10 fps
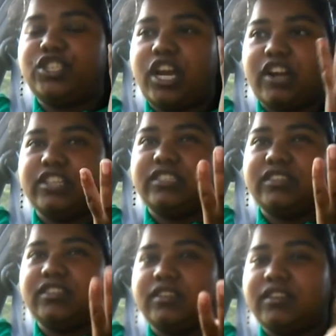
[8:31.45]

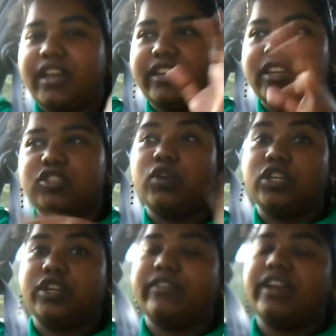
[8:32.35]
charity kind of
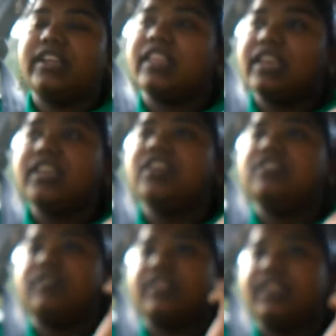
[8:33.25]
toy drive kind of thing,
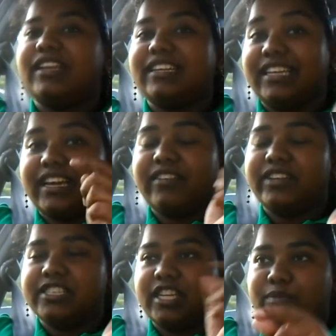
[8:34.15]
so I think that they
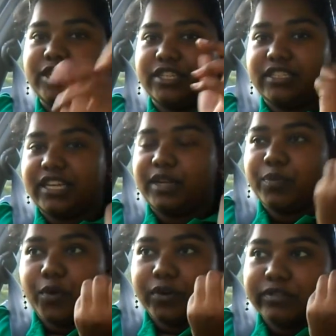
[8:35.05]
having a celebration today in the
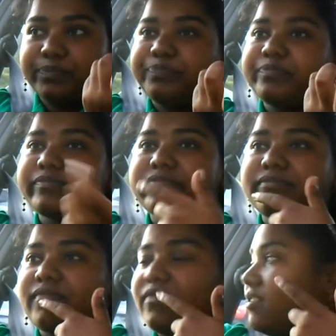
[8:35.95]
mall,
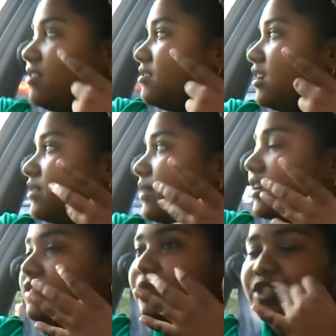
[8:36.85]
so that's why it
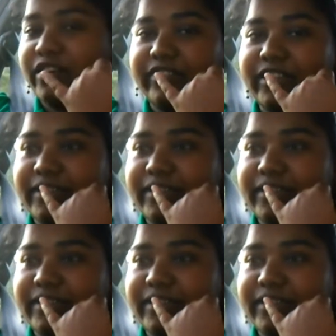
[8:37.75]
has so much traffic.